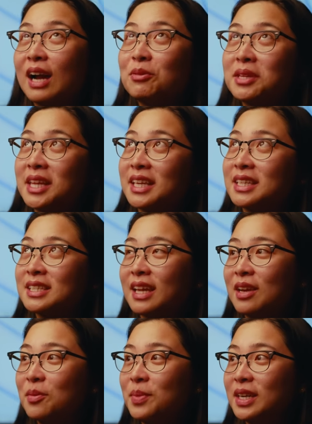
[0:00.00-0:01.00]
I really like this
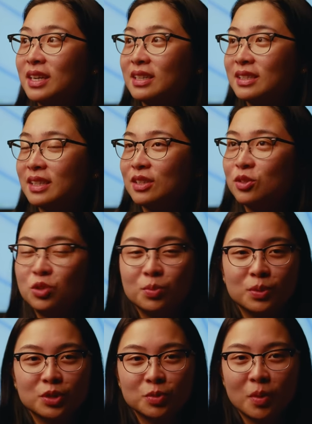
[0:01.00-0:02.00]
light because it's
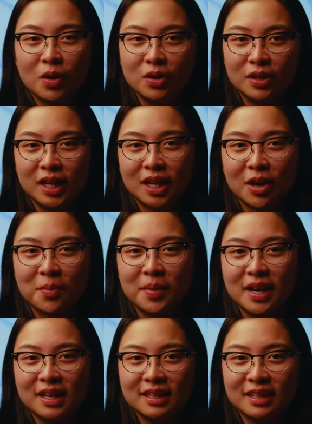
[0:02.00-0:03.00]
super small and
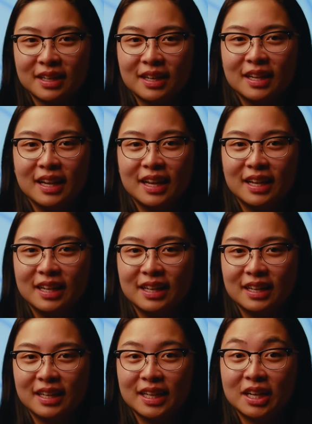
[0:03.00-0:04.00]
compact,
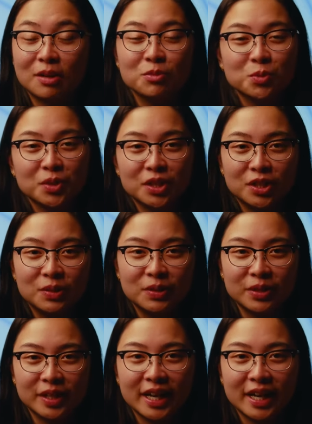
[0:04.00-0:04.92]
and it comes with a cute little